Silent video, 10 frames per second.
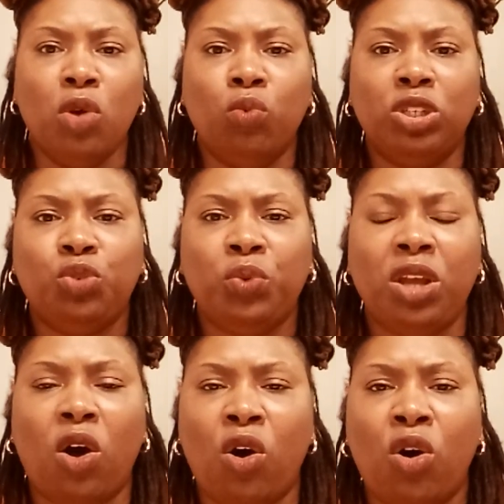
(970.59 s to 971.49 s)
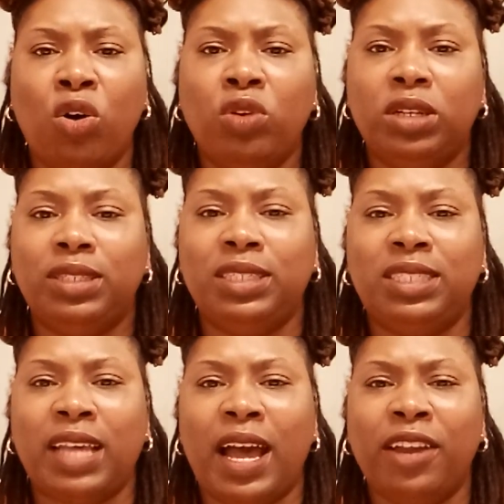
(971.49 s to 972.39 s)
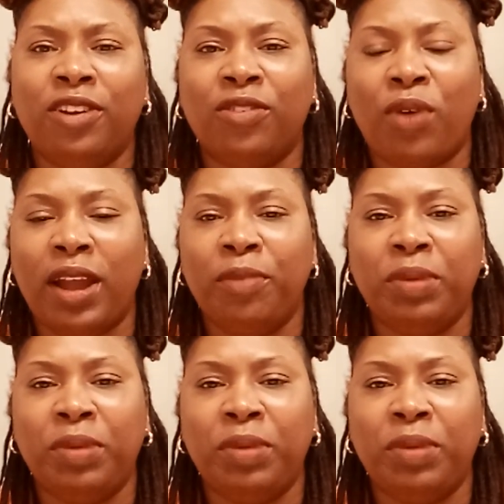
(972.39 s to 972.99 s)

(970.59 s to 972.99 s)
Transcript: Which we all desire, right?